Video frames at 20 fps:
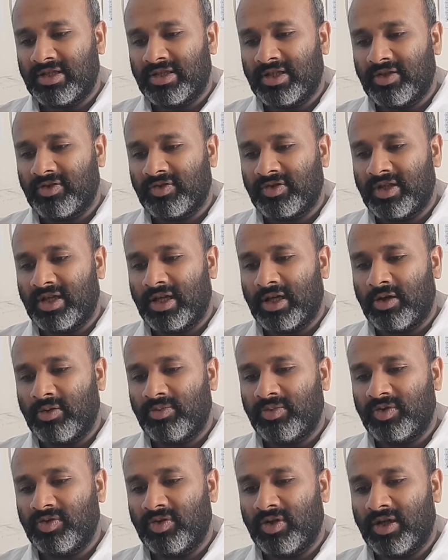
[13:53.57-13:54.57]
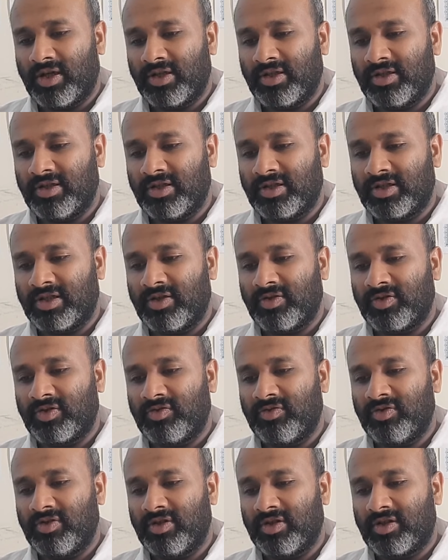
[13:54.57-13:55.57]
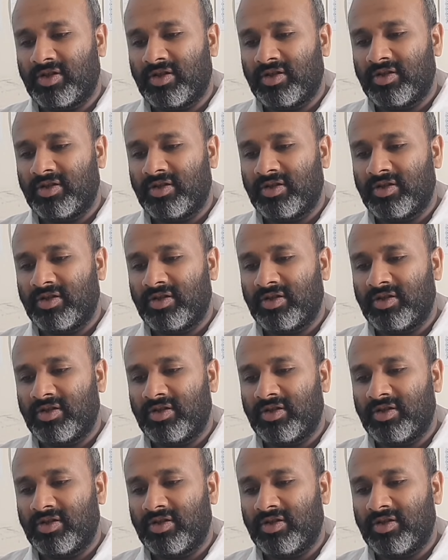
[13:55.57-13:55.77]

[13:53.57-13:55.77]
cells that help to harden the cells through the